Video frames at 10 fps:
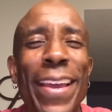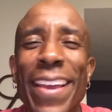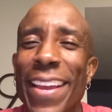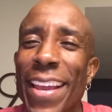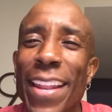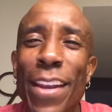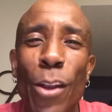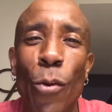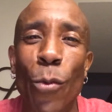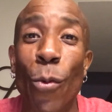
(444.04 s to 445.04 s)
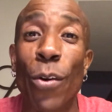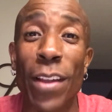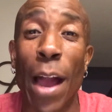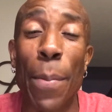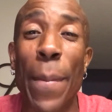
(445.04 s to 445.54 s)
He, he doesn't know the
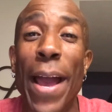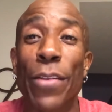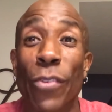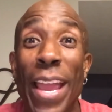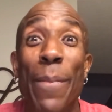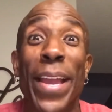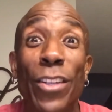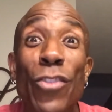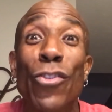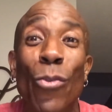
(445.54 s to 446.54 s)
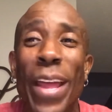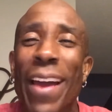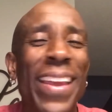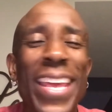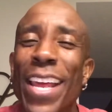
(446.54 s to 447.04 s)
word compromise or hey man, just slow
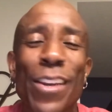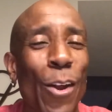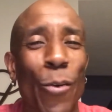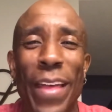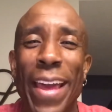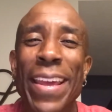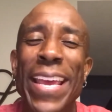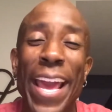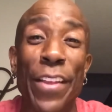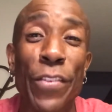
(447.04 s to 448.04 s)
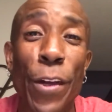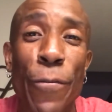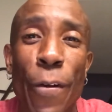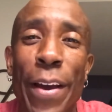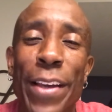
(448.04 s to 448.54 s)
down. He doesn't know that. And it's
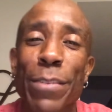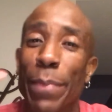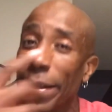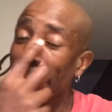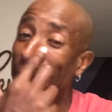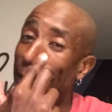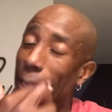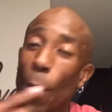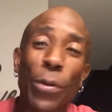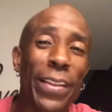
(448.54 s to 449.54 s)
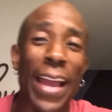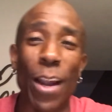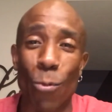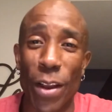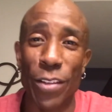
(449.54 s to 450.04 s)
good for us, but I want the
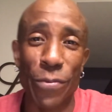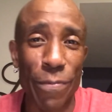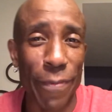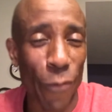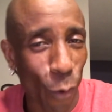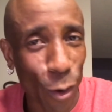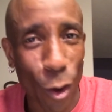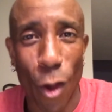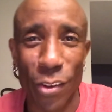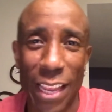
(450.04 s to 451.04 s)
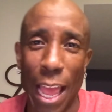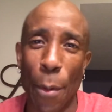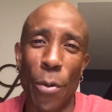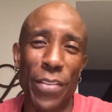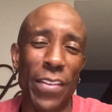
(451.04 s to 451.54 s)
guy to race for a long
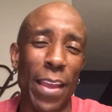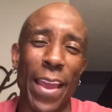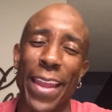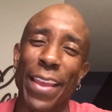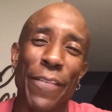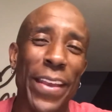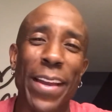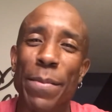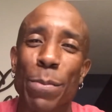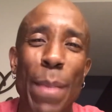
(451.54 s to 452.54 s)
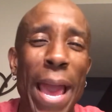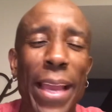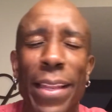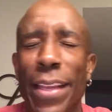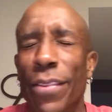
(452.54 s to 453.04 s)
time. I want to see it. And if he comes
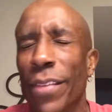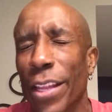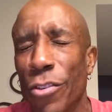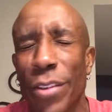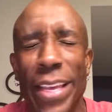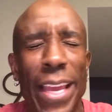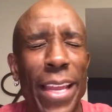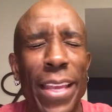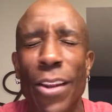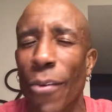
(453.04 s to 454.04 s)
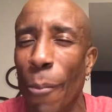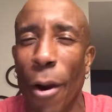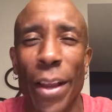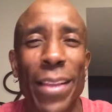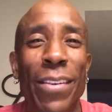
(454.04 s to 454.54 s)
back and he gets injured again, he know
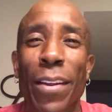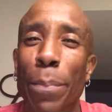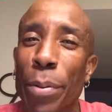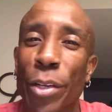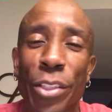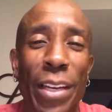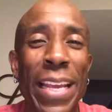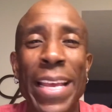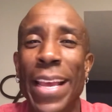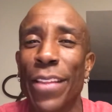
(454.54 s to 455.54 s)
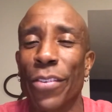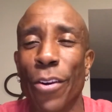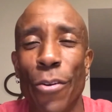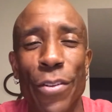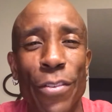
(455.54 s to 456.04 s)
Marquez he's going to push it. He's
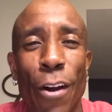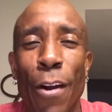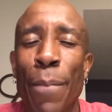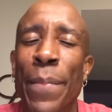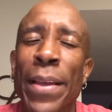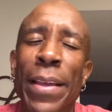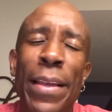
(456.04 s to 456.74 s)
going to hurt his arm.